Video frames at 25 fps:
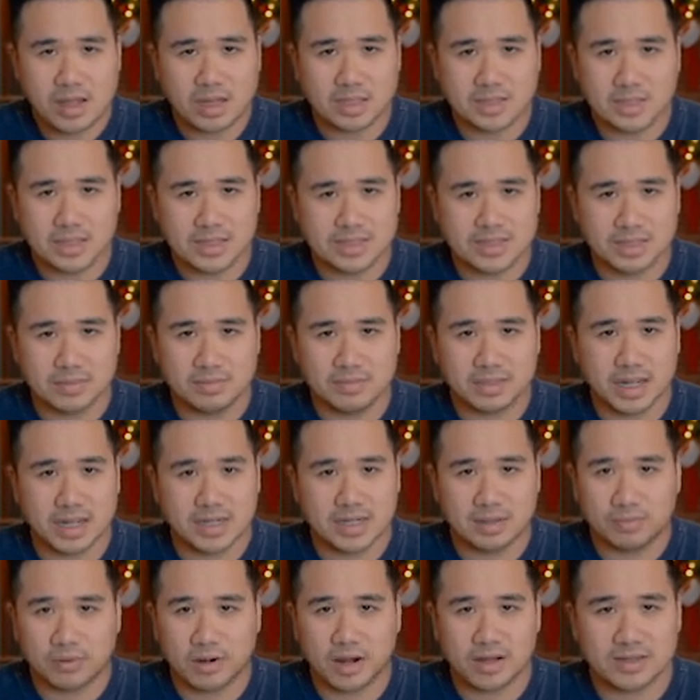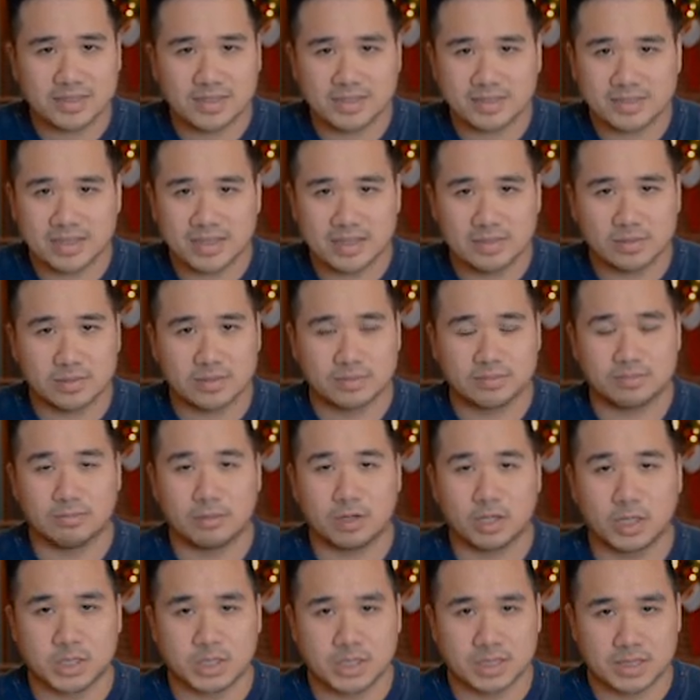does some kind of processing when
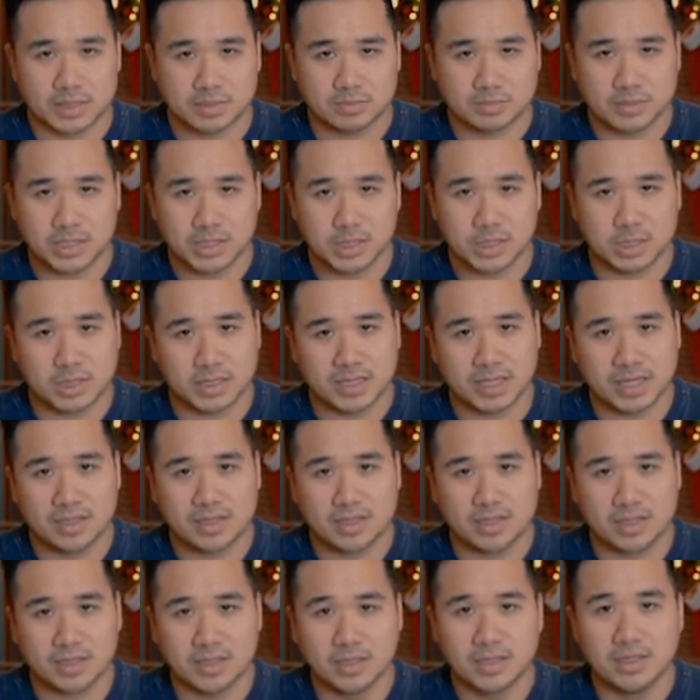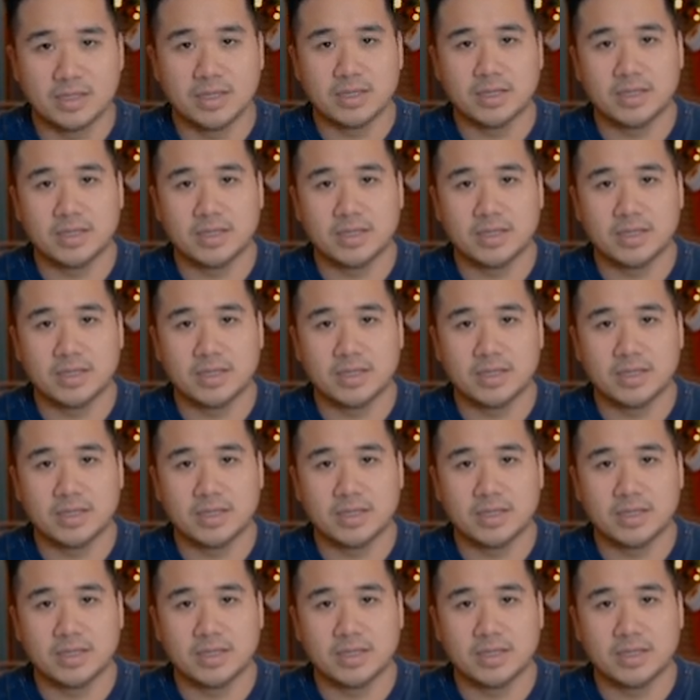merging some pictures together,